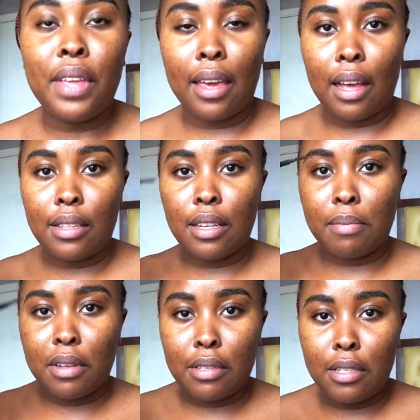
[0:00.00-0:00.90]
and get some
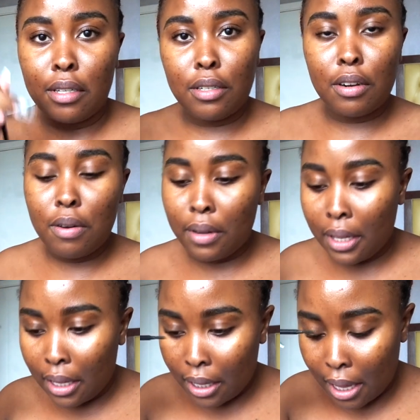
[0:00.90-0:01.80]
concealer
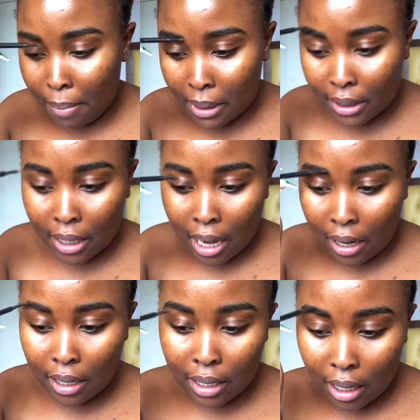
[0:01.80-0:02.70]
going and
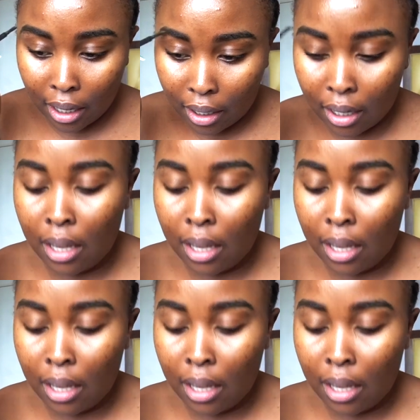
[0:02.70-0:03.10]
mascara, and